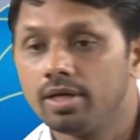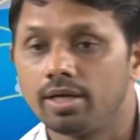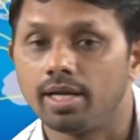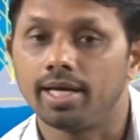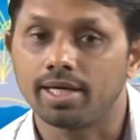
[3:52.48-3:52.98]

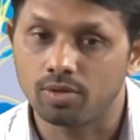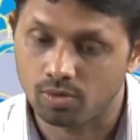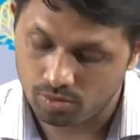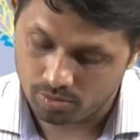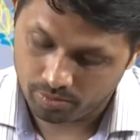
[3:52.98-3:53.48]
Like
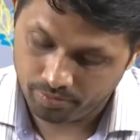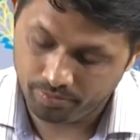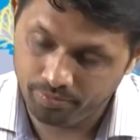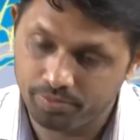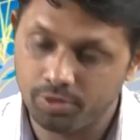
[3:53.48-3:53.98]

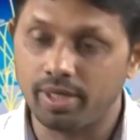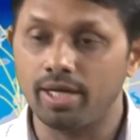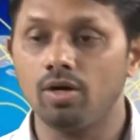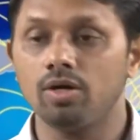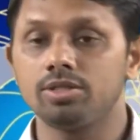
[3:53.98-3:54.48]
you
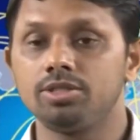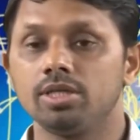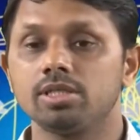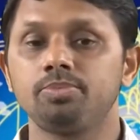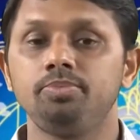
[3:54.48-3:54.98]
cannot
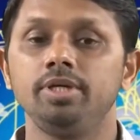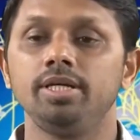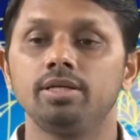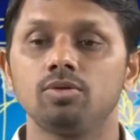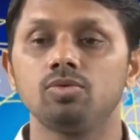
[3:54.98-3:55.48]
just
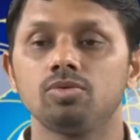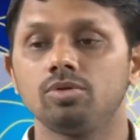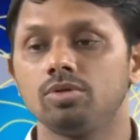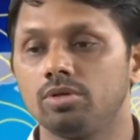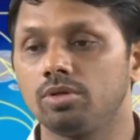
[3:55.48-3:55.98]
be
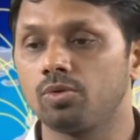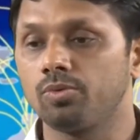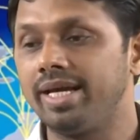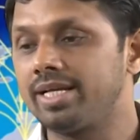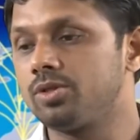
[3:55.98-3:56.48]

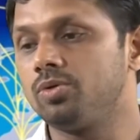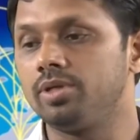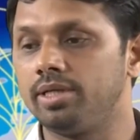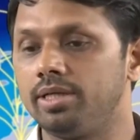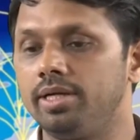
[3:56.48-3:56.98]
quick to
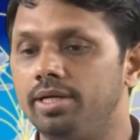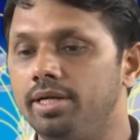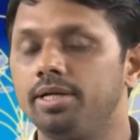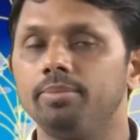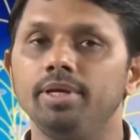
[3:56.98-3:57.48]

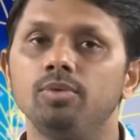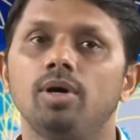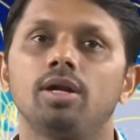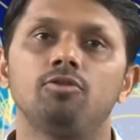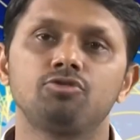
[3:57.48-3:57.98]
determine
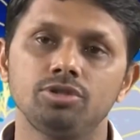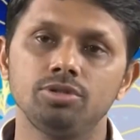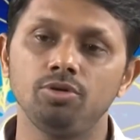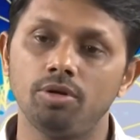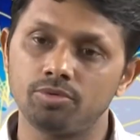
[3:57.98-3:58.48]
one option,
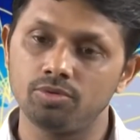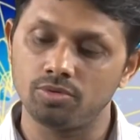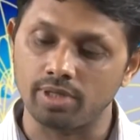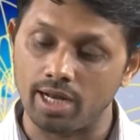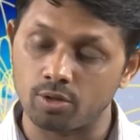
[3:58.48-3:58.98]
you have to
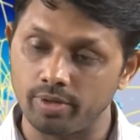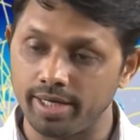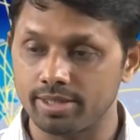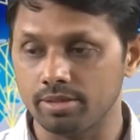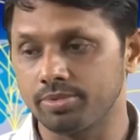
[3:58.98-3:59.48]

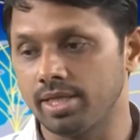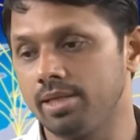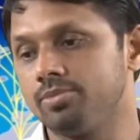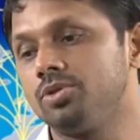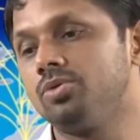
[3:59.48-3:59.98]
calculate,
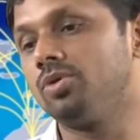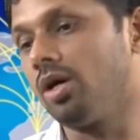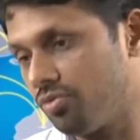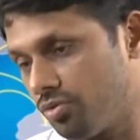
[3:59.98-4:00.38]
sometimes do rough